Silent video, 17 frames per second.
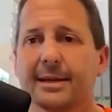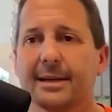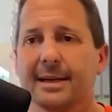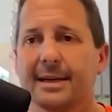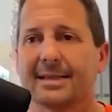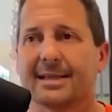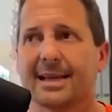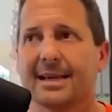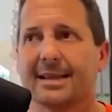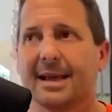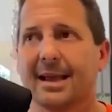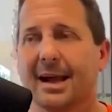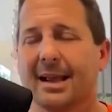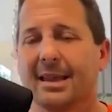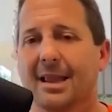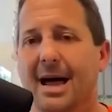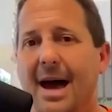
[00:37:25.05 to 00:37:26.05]
He said that
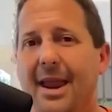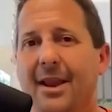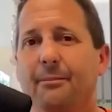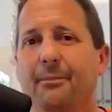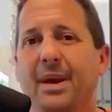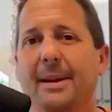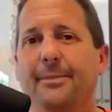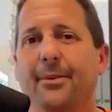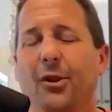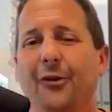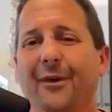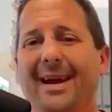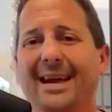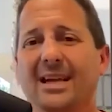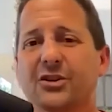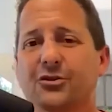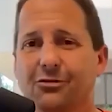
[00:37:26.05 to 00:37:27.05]
a lot of people are
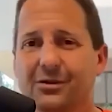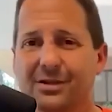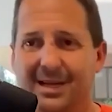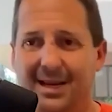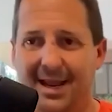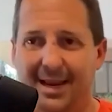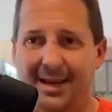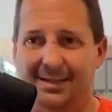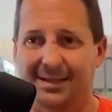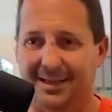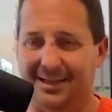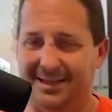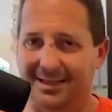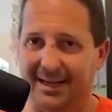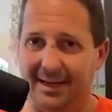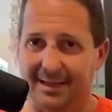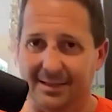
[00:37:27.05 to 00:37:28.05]
interested in his
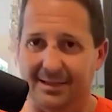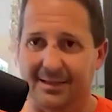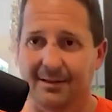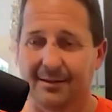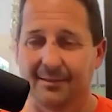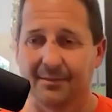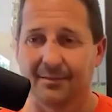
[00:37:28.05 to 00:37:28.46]
success.